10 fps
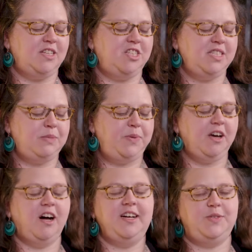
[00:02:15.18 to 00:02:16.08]
just
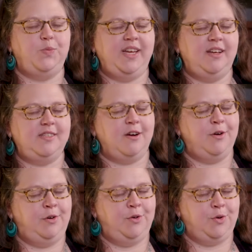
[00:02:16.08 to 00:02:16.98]
because wings are
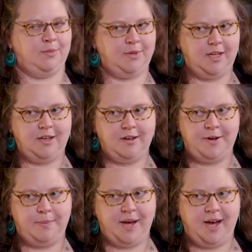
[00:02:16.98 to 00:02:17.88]
normally on
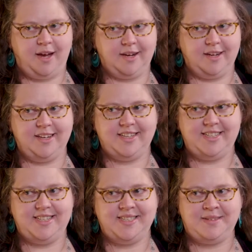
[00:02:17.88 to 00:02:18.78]
a back
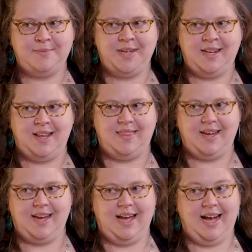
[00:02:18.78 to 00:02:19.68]
doesn't mean
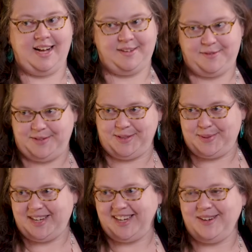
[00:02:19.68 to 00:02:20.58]
they have to
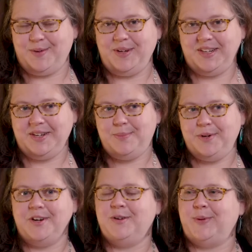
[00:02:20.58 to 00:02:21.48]
be. Mm-hmm. We could
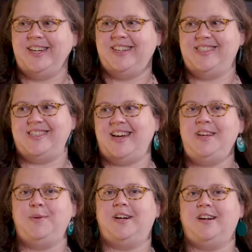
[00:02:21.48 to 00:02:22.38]
put our wings
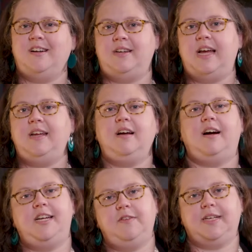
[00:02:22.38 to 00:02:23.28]
anywhere on any
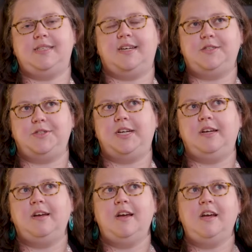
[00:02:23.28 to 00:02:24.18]
kind of
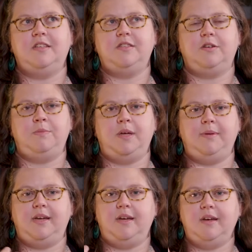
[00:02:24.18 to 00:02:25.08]
accessory. So
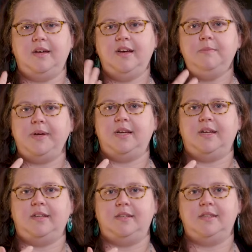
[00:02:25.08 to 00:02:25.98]
maybe a
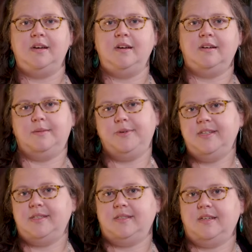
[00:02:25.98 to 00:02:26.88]
headband, a
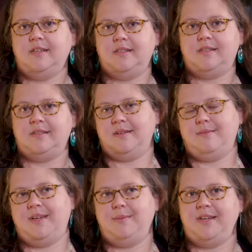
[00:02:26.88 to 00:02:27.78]
bracelet,
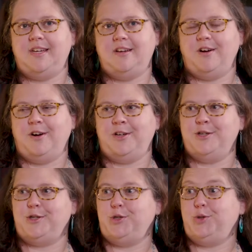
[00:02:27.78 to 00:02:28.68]
maybe on
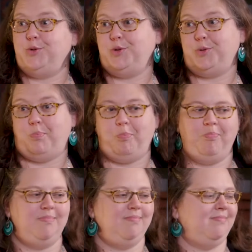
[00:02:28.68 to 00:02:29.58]
your shoes. Mm-hmm.